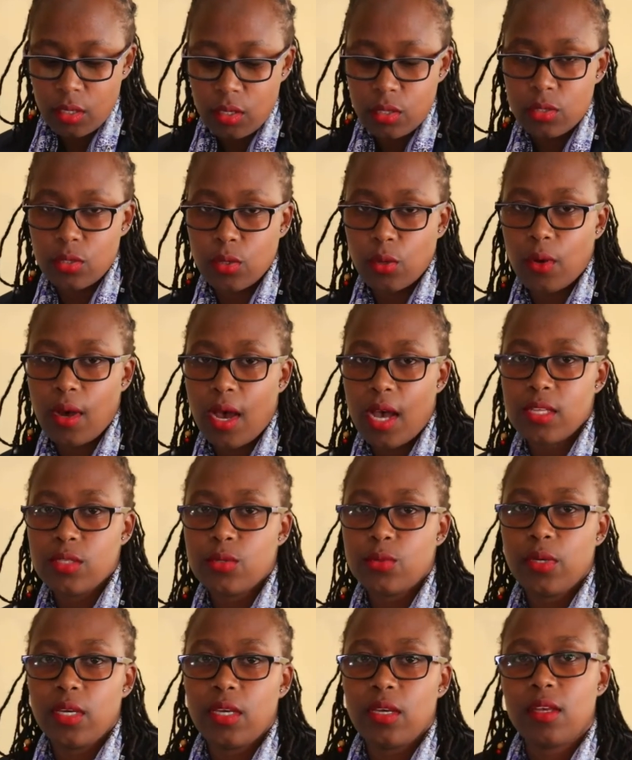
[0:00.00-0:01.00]
So
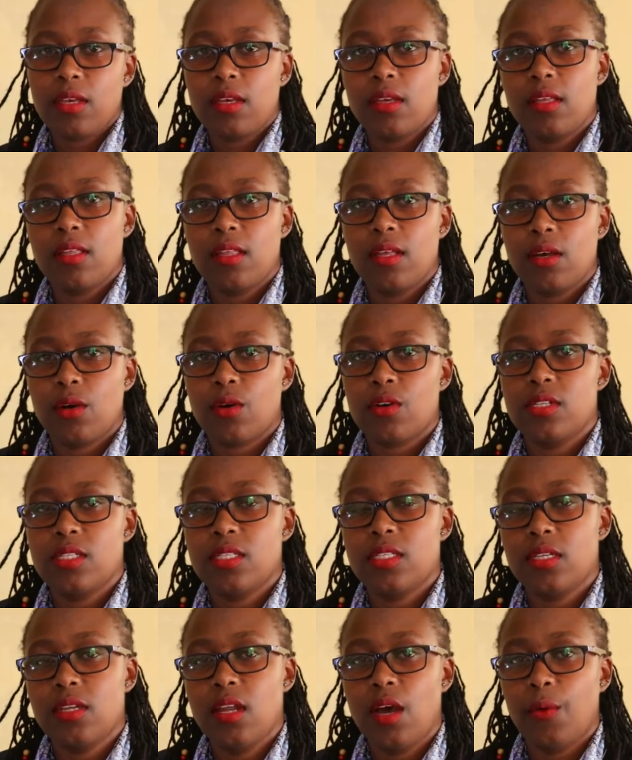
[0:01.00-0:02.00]
as we
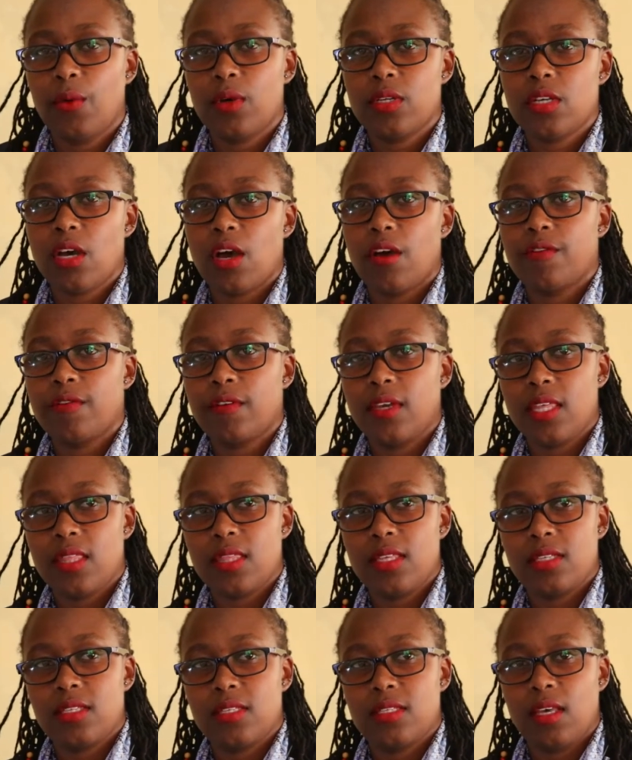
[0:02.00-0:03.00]
consider what our
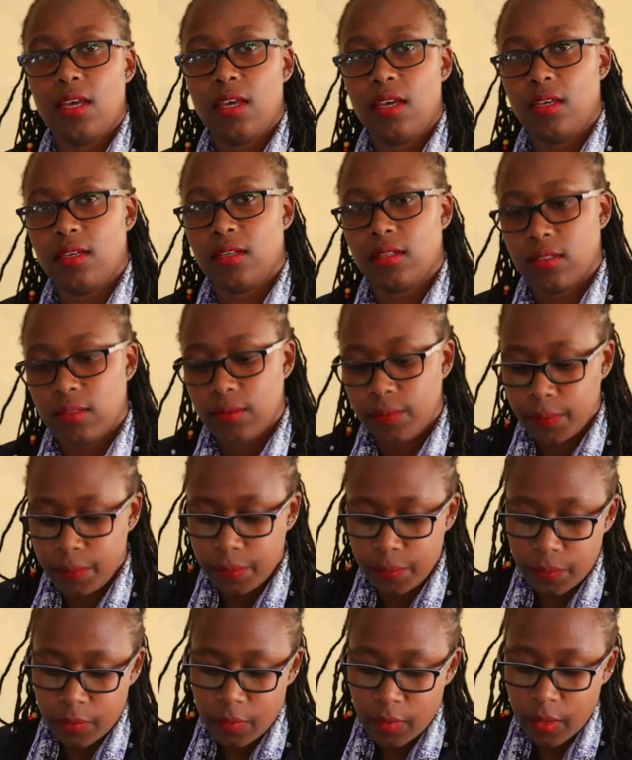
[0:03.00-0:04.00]
faith is saying,
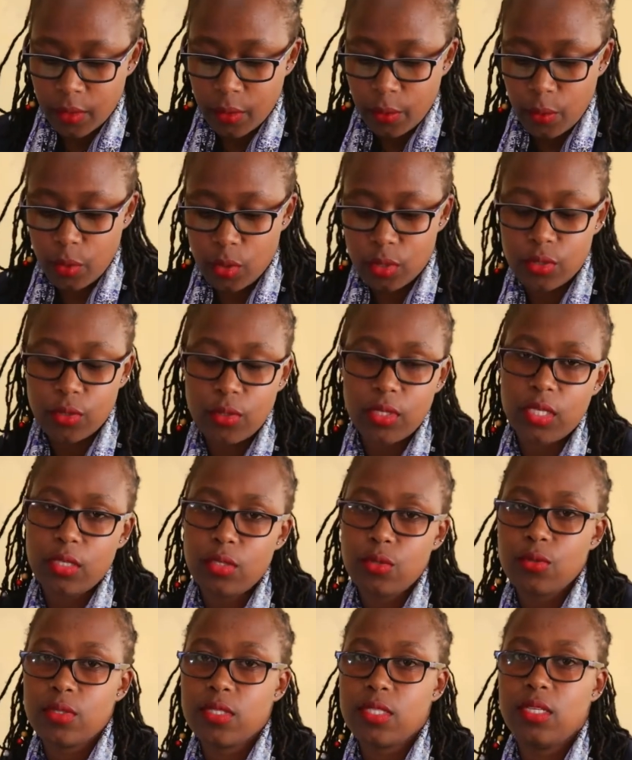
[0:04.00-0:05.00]
we also
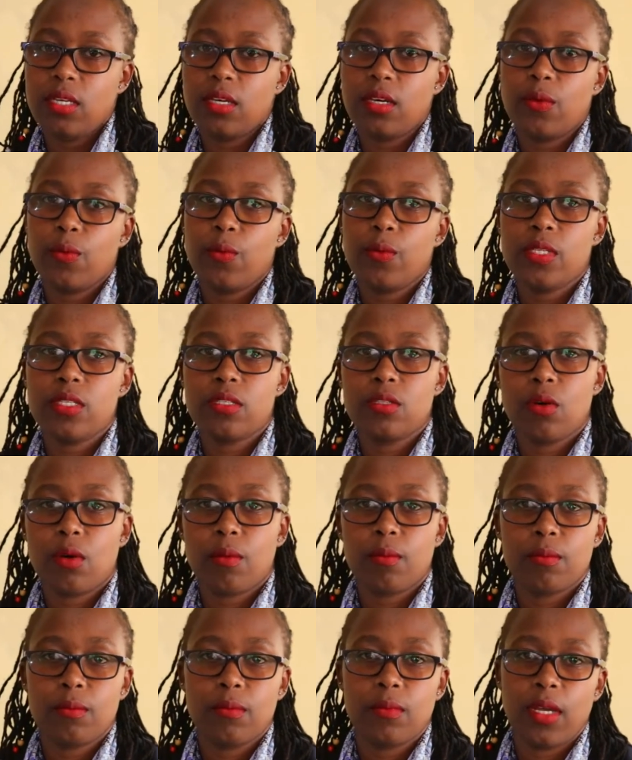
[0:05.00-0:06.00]
need to seek
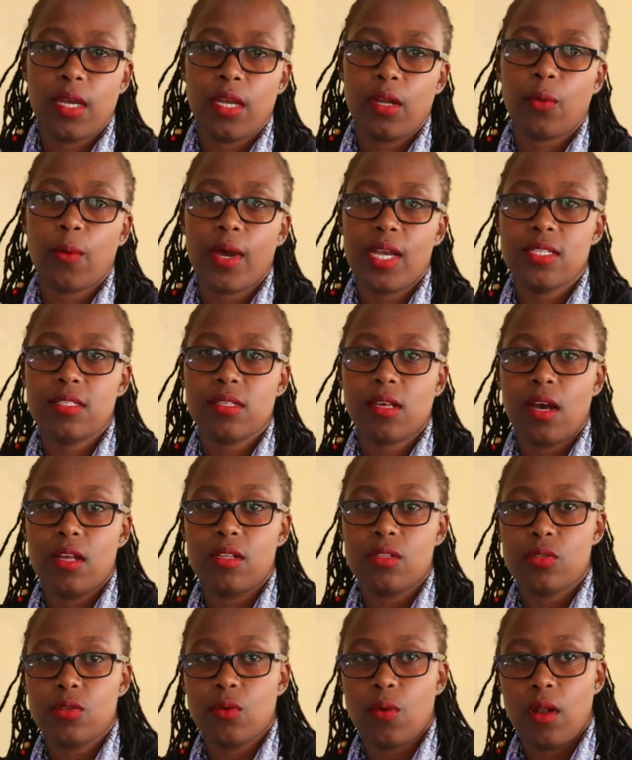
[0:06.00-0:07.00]
wisdom and wise
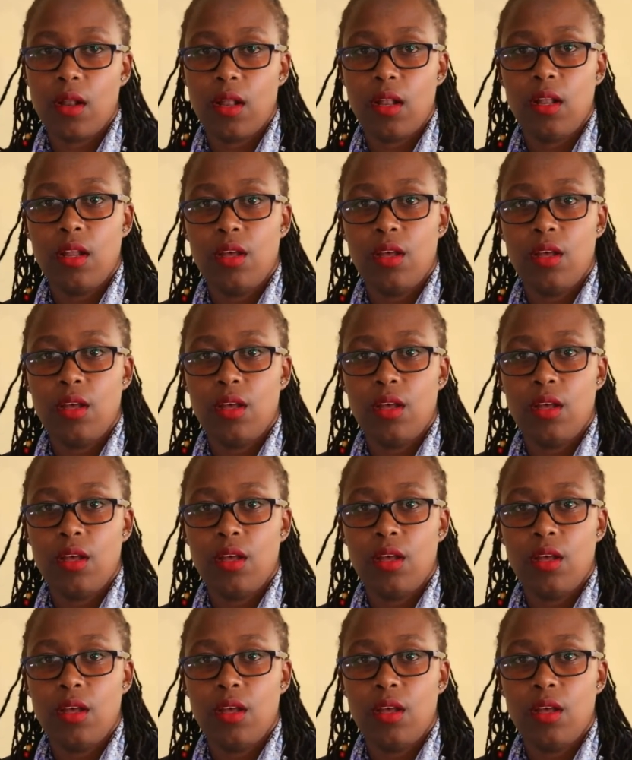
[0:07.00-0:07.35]
counsel